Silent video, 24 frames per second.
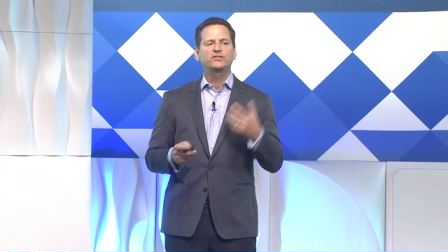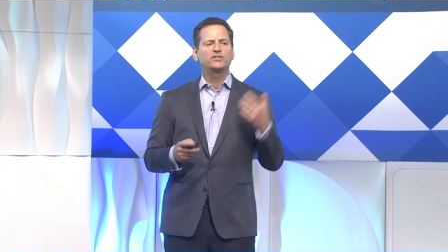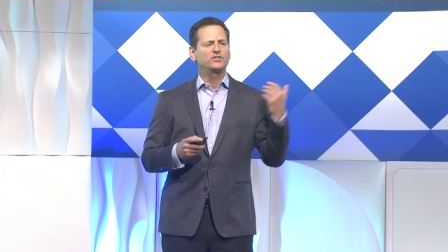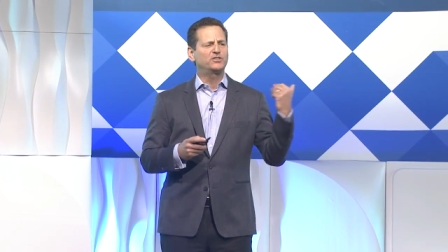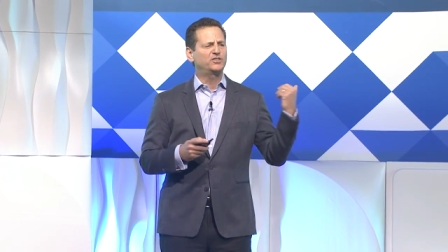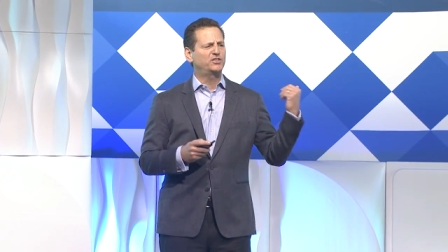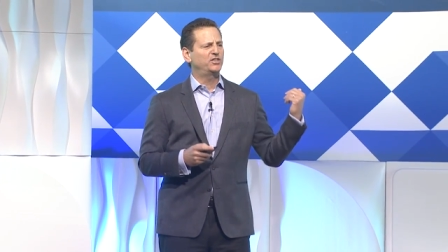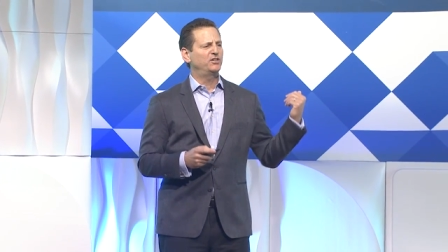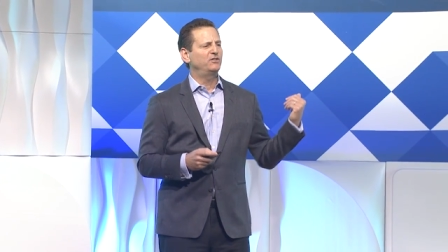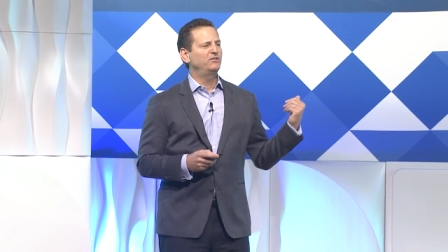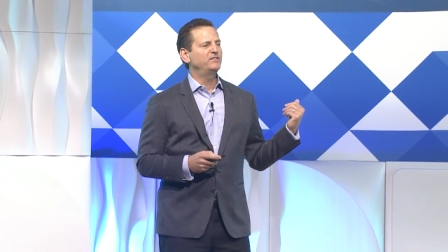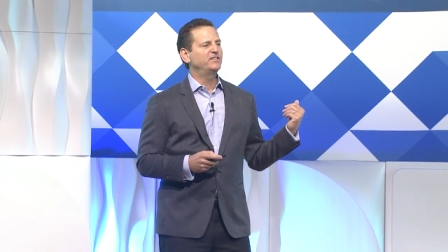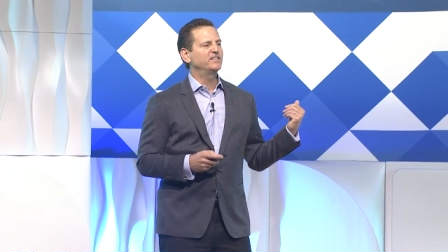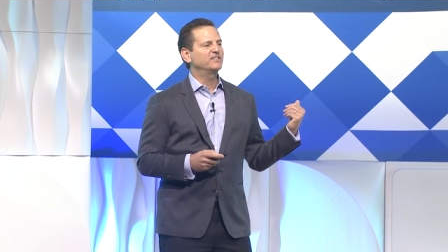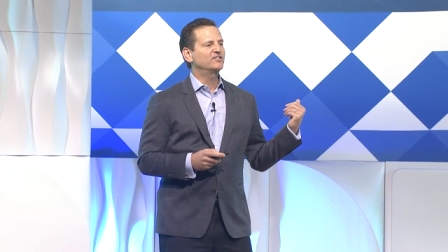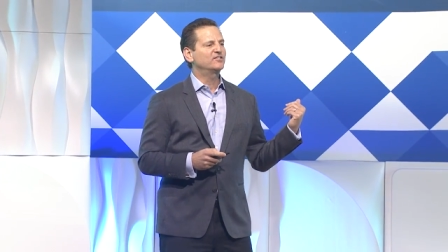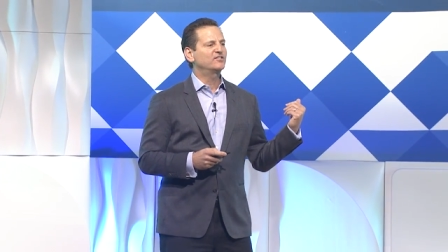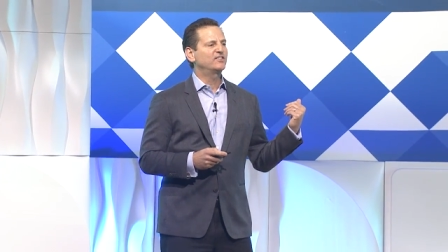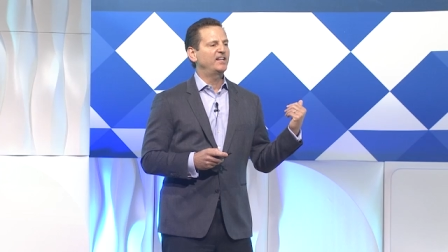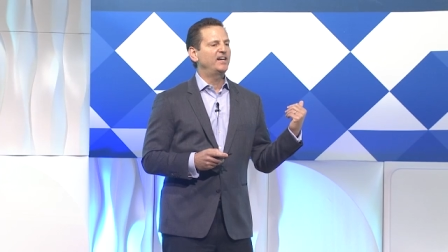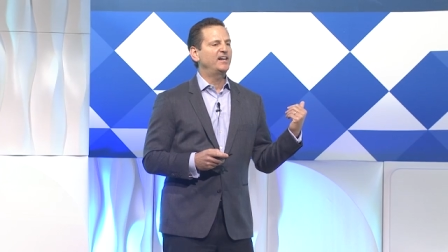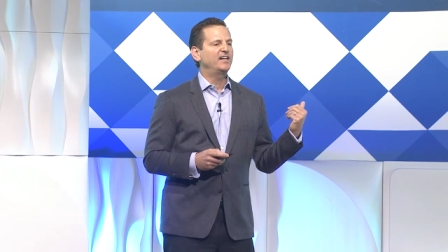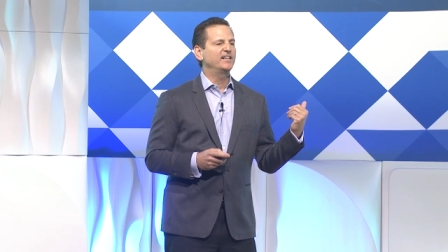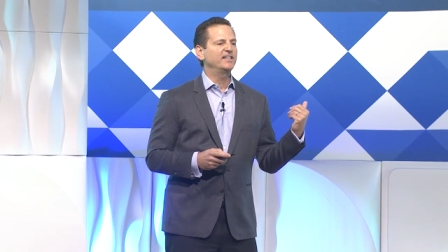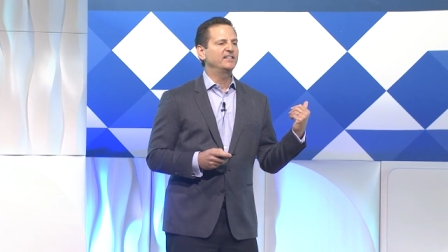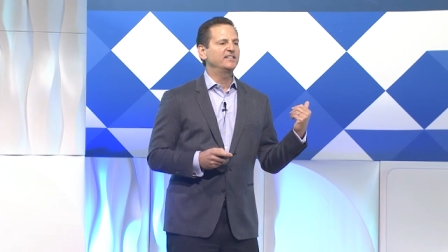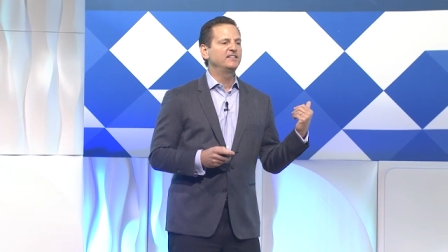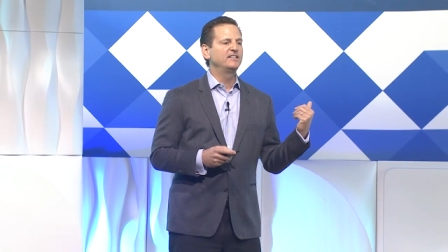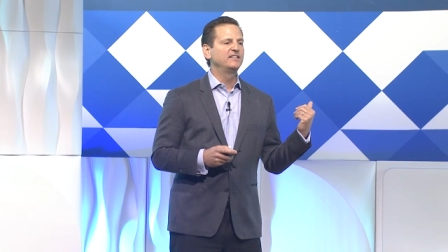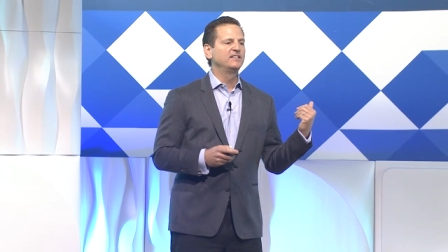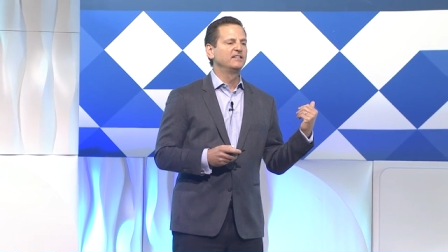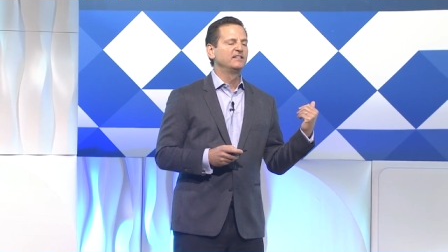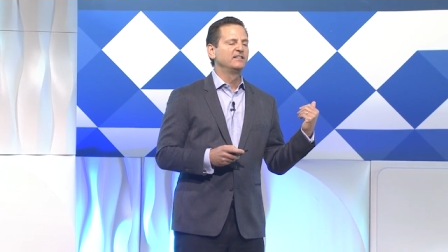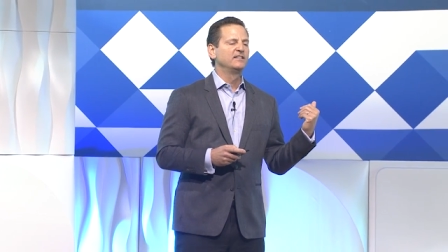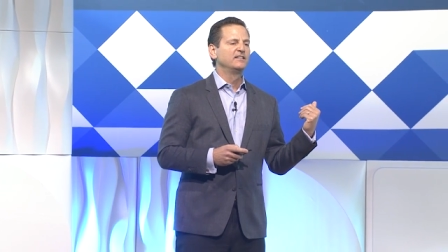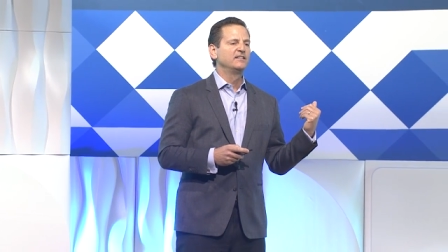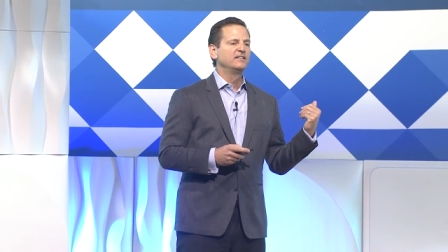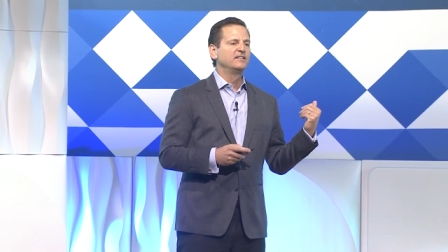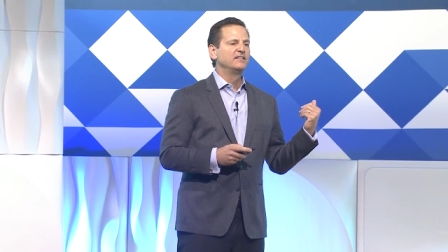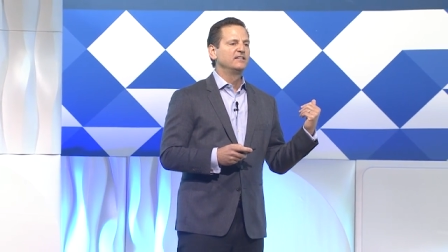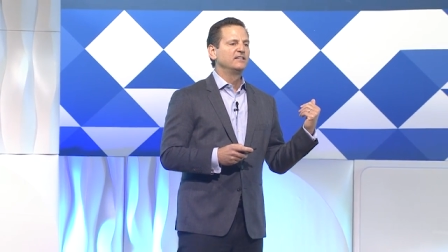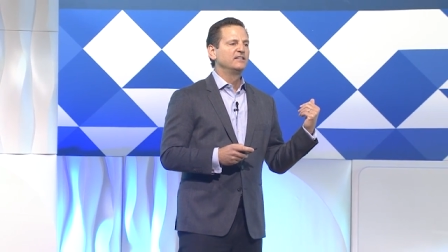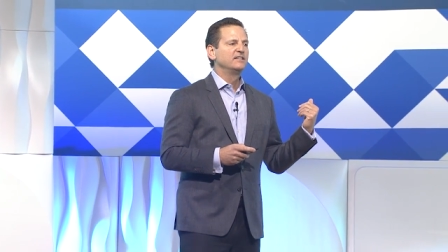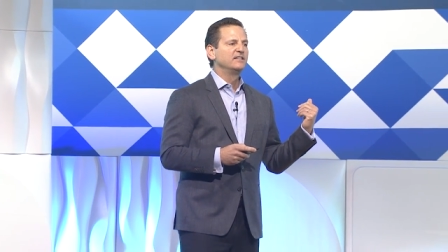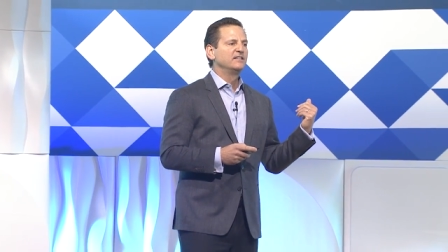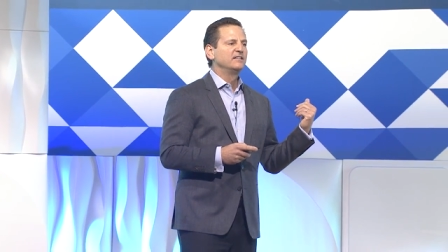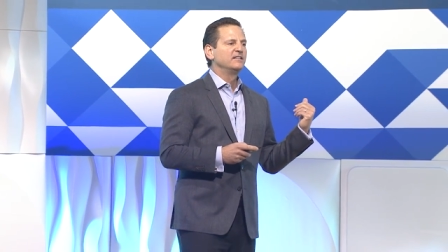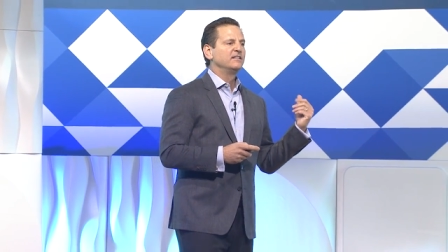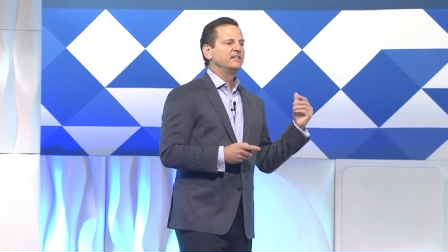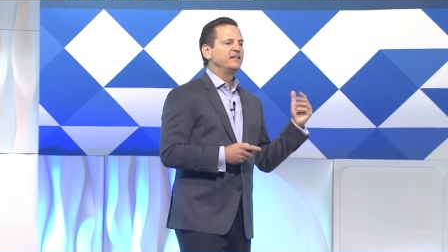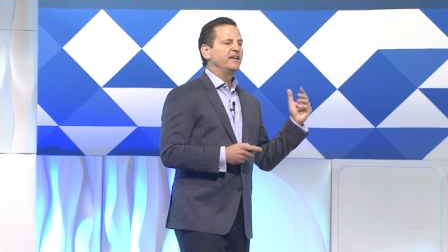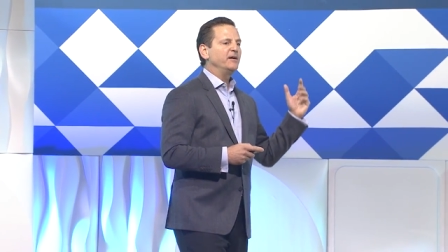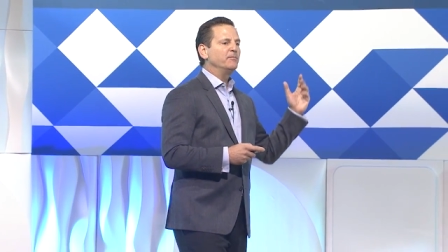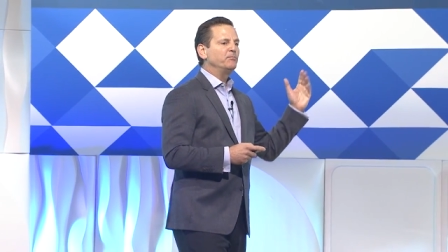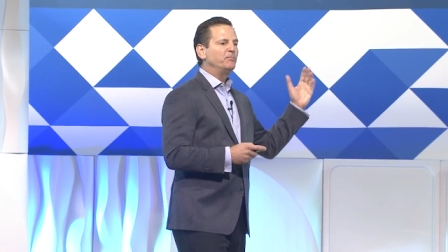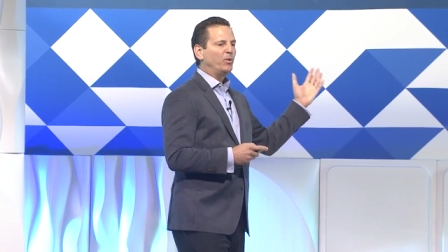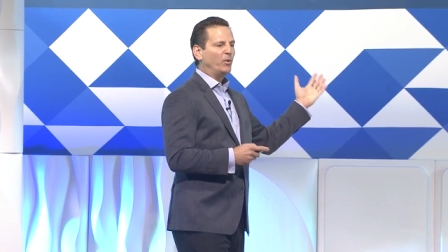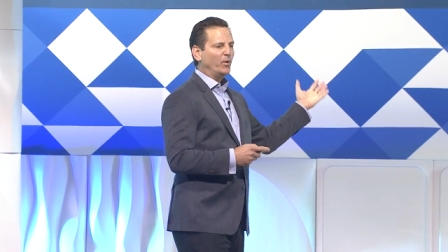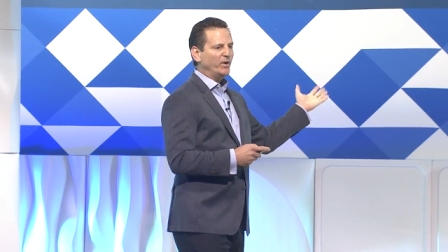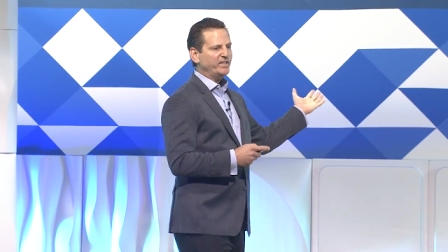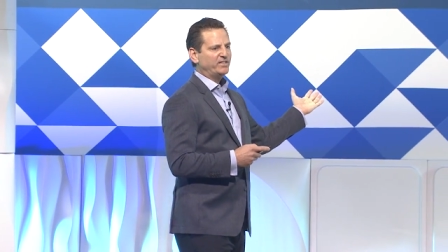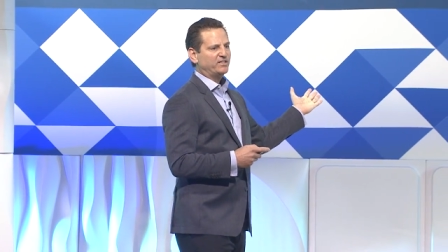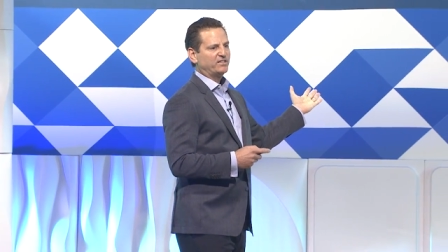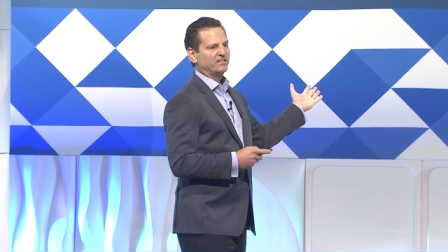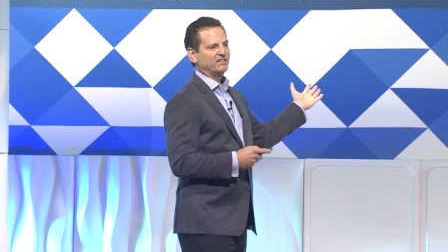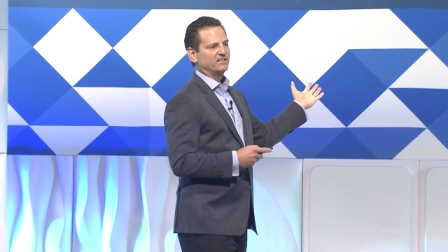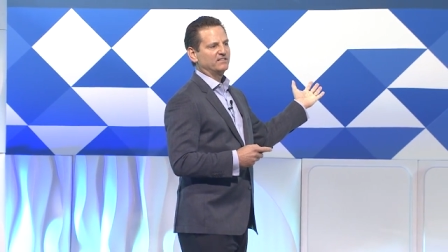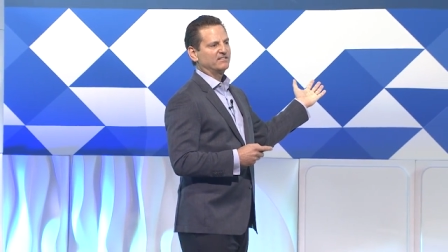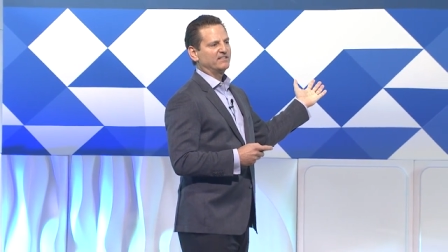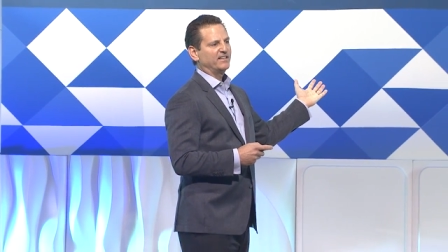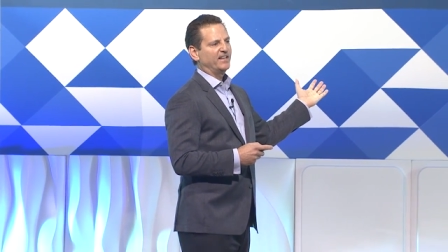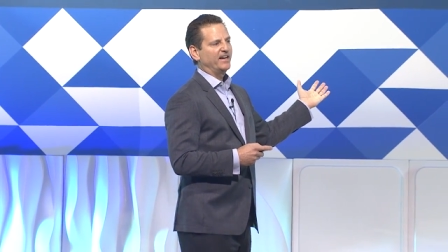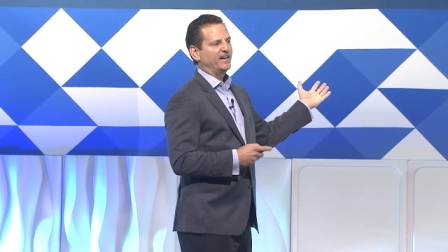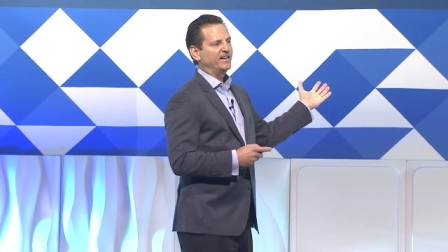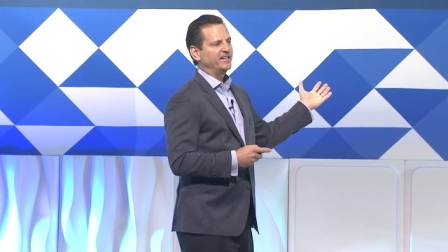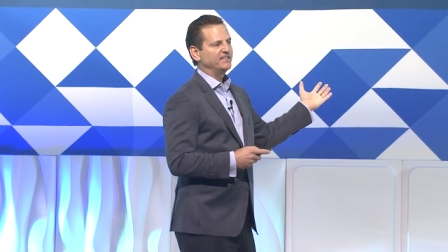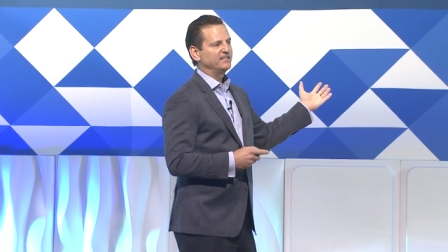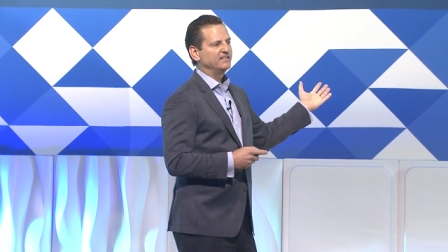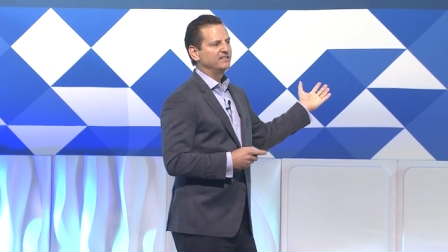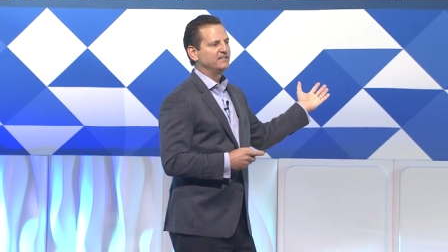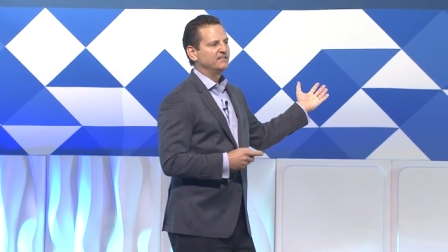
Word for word: to show this slide and point to the slide.